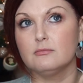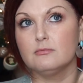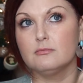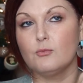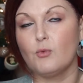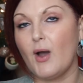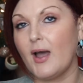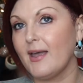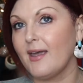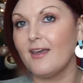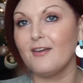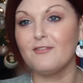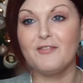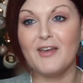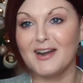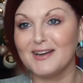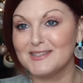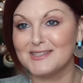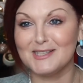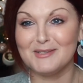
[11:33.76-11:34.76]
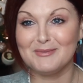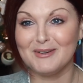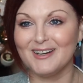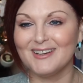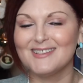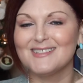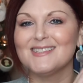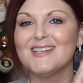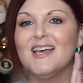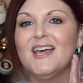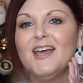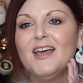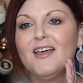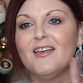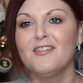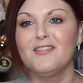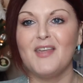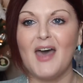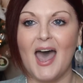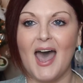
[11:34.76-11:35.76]
YA fantasy books,
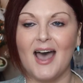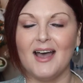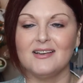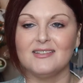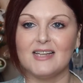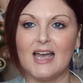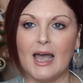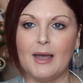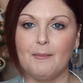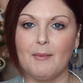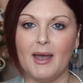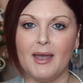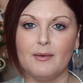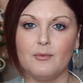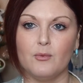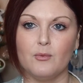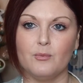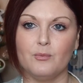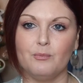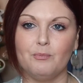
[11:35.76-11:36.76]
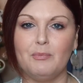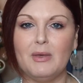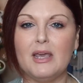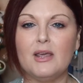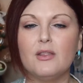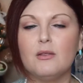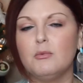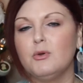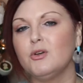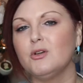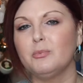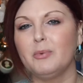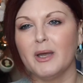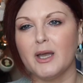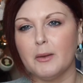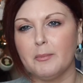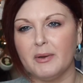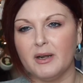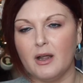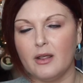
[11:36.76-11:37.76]
that I might be in the mood to
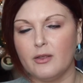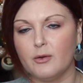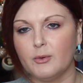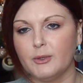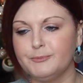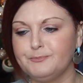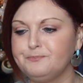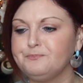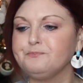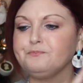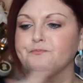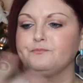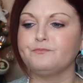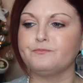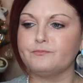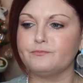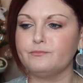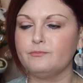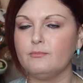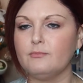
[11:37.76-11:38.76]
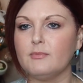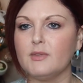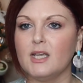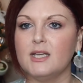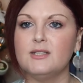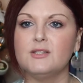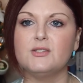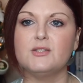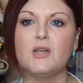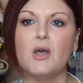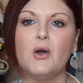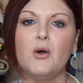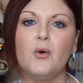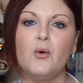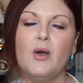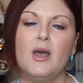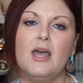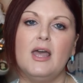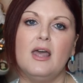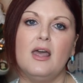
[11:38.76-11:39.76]
pick up another one.
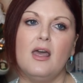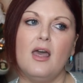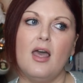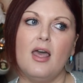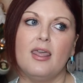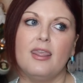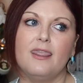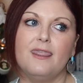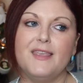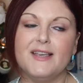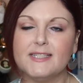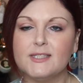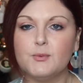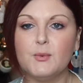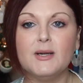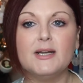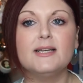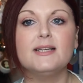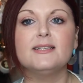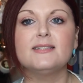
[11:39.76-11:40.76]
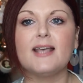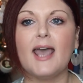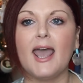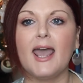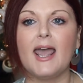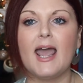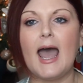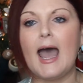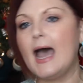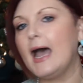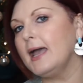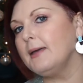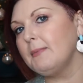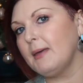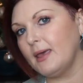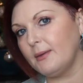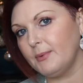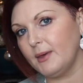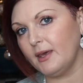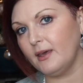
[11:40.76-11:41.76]
So this one is a high
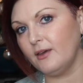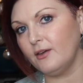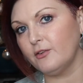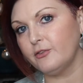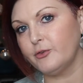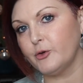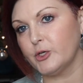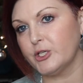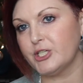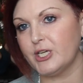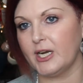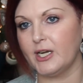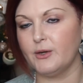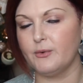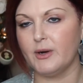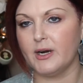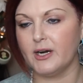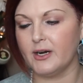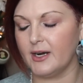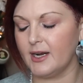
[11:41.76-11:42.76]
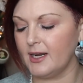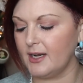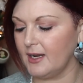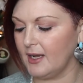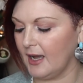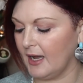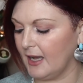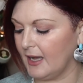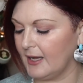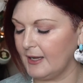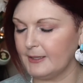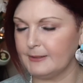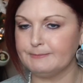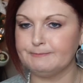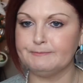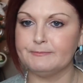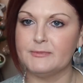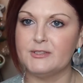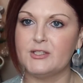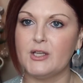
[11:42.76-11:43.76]
maybe for January.
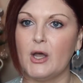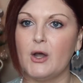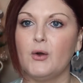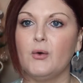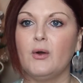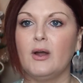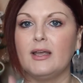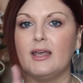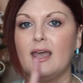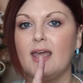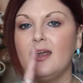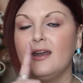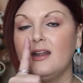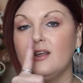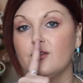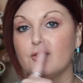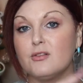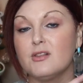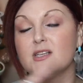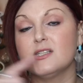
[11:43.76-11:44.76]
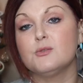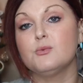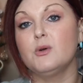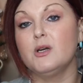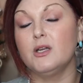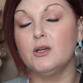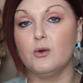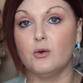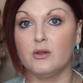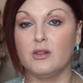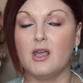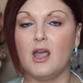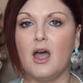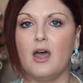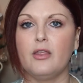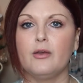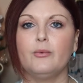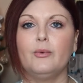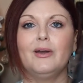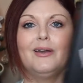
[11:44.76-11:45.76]
So again, either this one or the
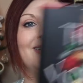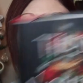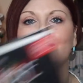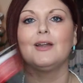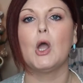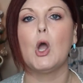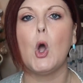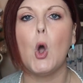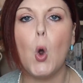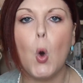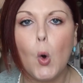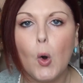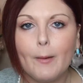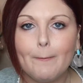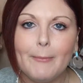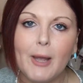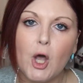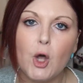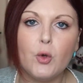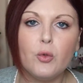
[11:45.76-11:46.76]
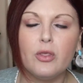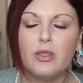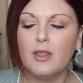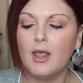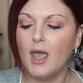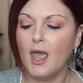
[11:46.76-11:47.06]
other one, or both.